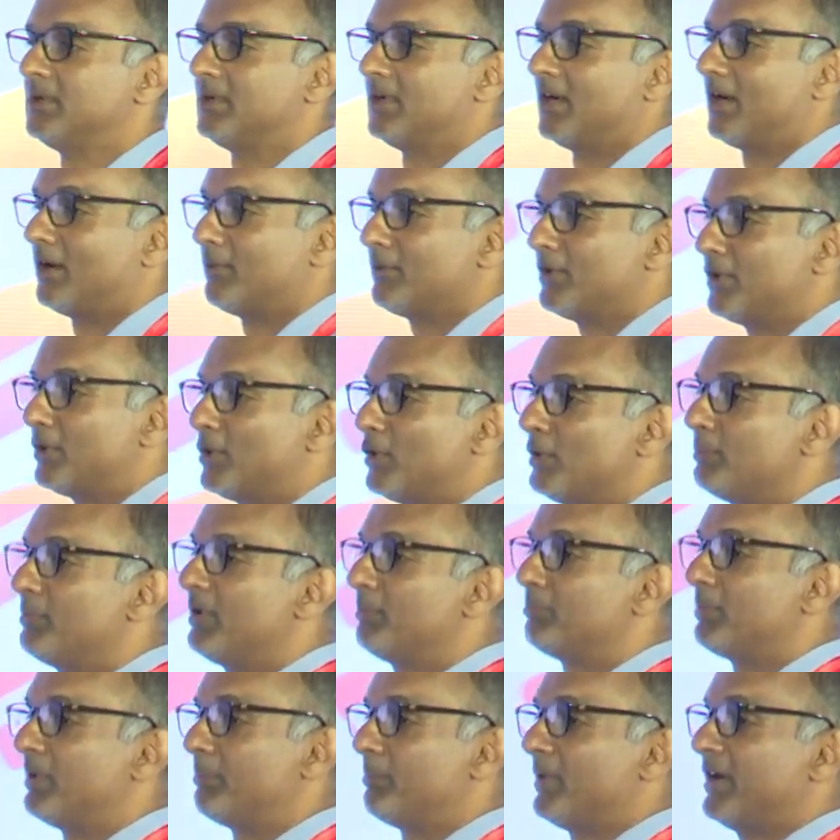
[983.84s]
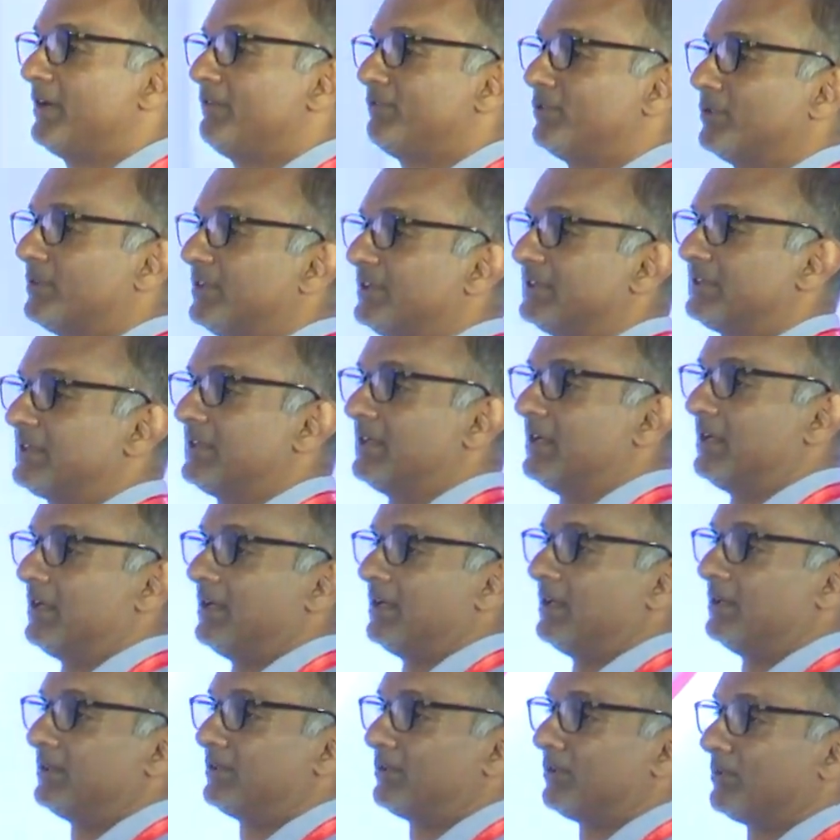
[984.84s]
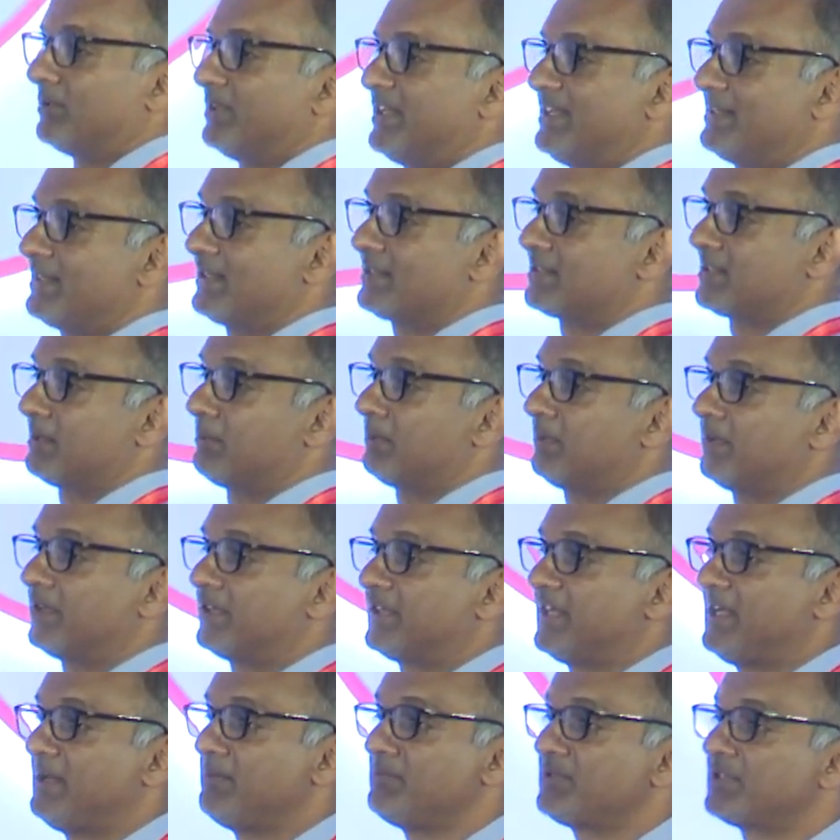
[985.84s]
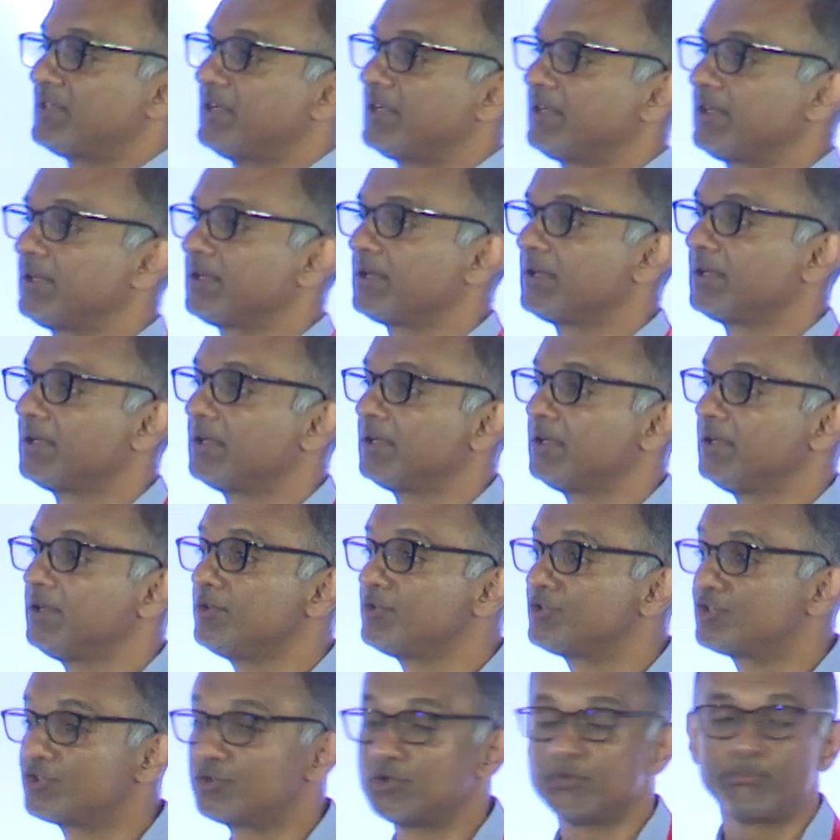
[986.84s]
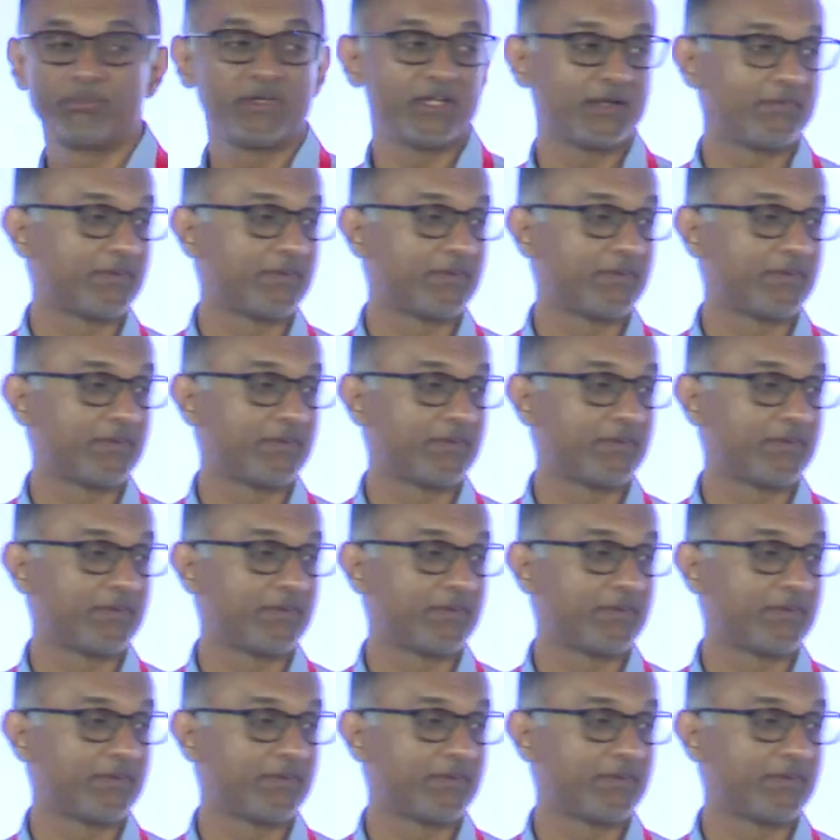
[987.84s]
How are you going to be prepared for this? So these are some of the themes that you should be